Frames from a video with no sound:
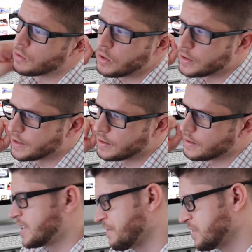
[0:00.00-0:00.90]

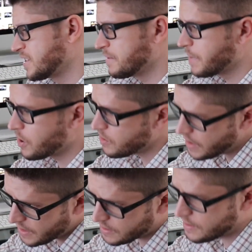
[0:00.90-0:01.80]
grossest. Definitely seen better
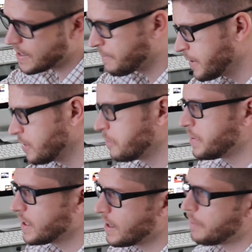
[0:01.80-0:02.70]
days. It's definitely a little beat